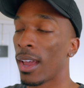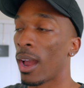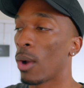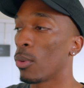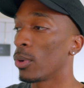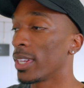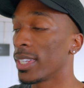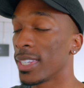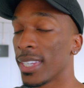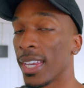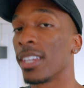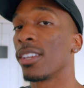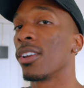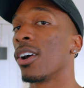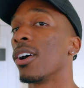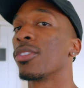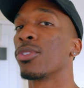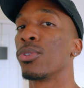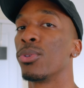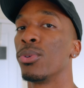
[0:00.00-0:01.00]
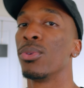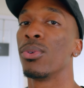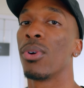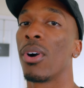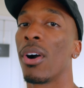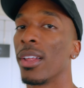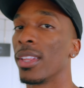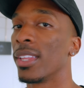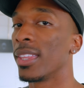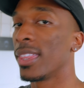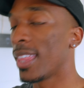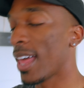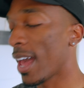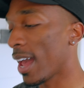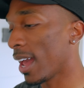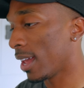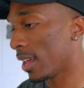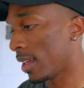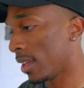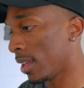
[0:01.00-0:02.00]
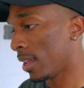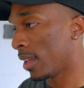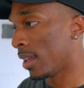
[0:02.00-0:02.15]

I want to take y'all through all of that.